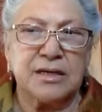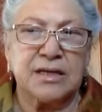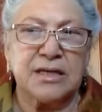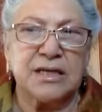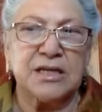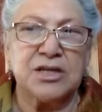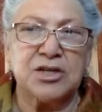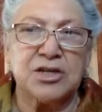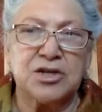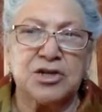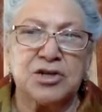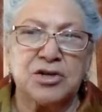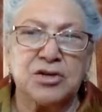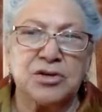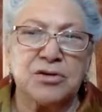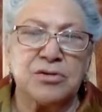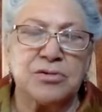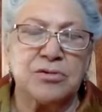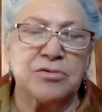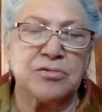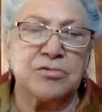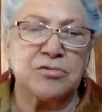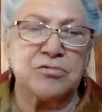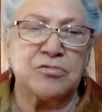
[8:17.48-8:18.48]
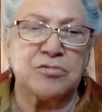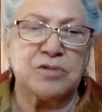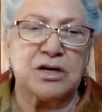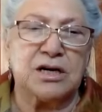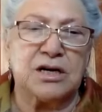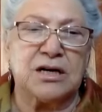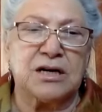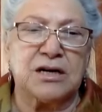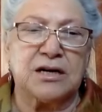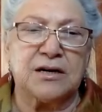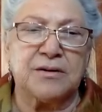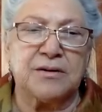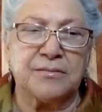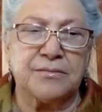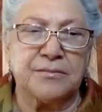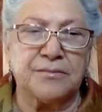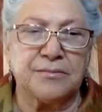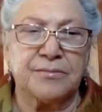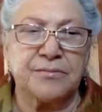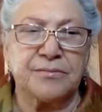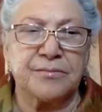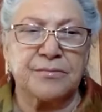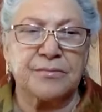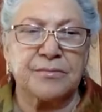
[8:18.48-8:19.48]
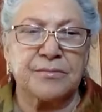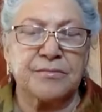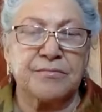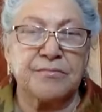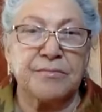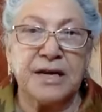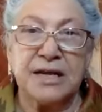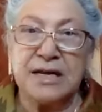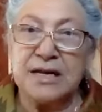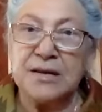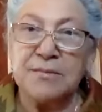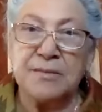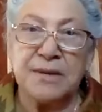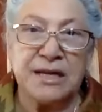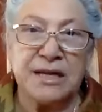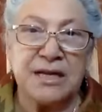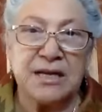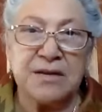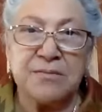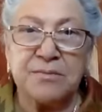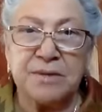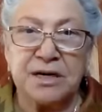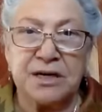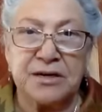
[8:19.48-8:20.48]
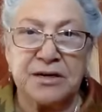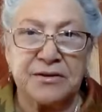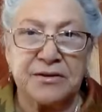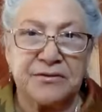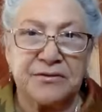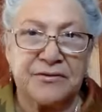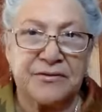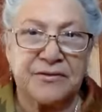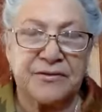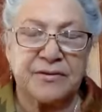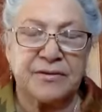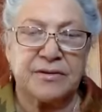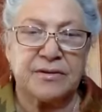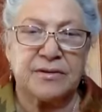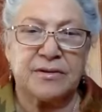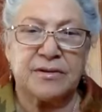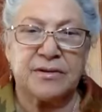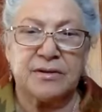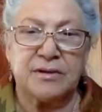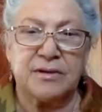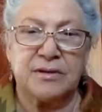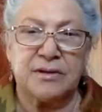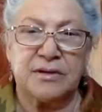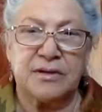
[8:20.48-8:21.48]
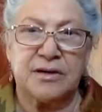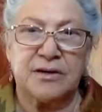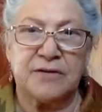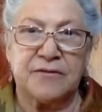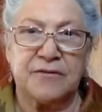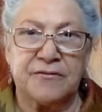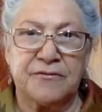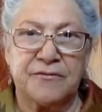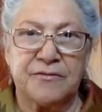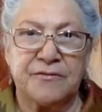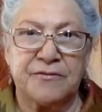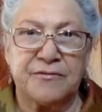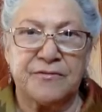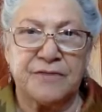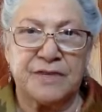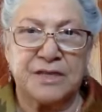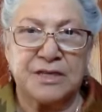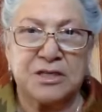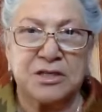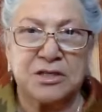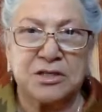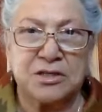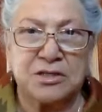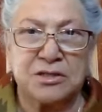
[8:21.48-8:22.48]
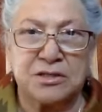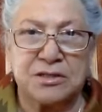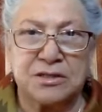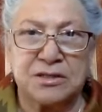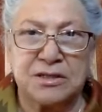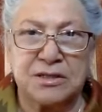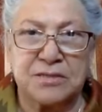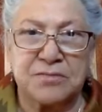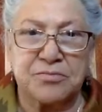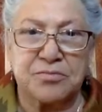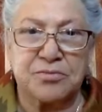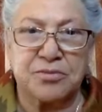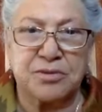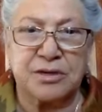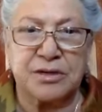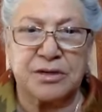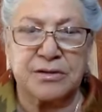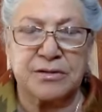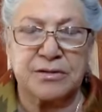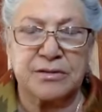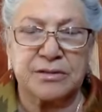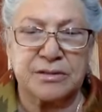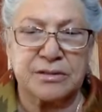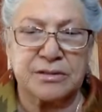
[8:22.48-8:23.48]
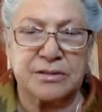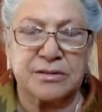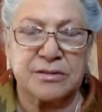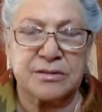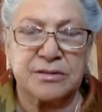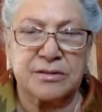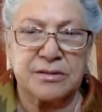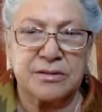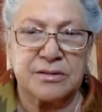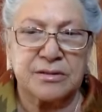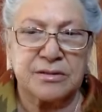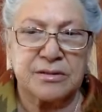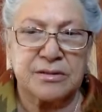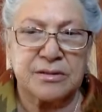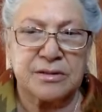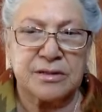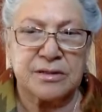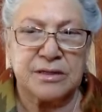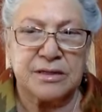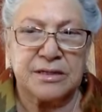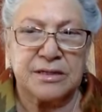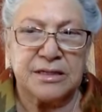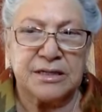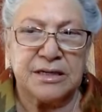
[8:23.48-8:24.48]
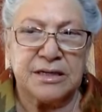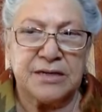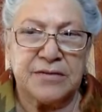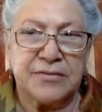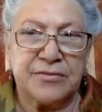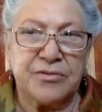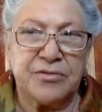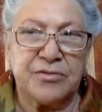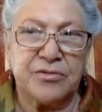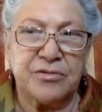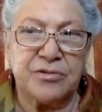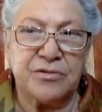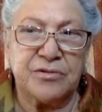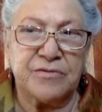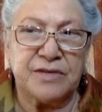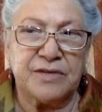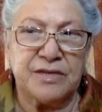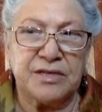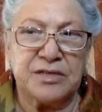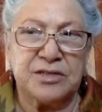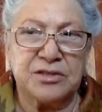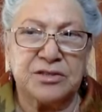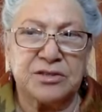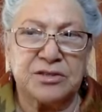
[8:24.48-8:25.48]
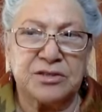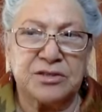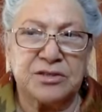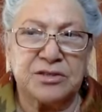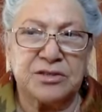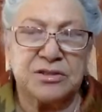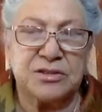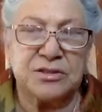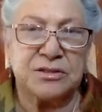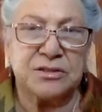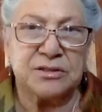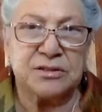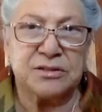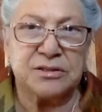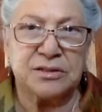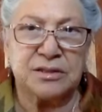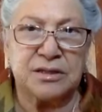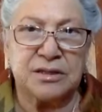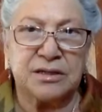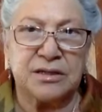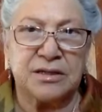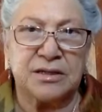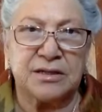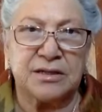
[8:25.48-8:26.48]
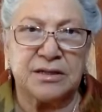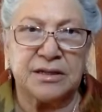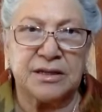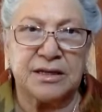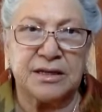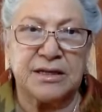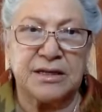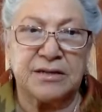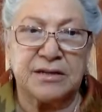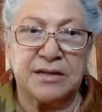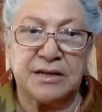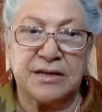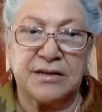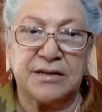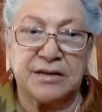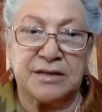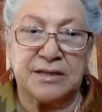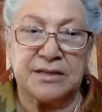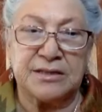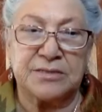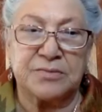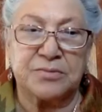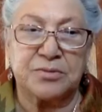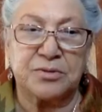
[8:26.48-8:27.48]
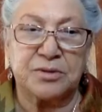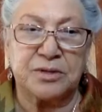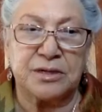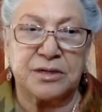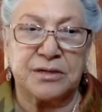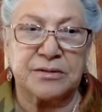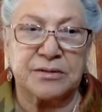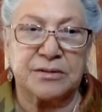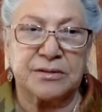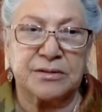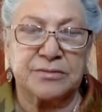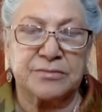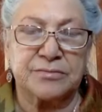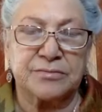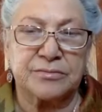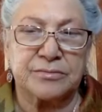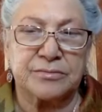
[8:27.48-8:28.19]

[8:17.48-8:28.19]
into many, many months of visions and prayers. And through the visions and these prayers,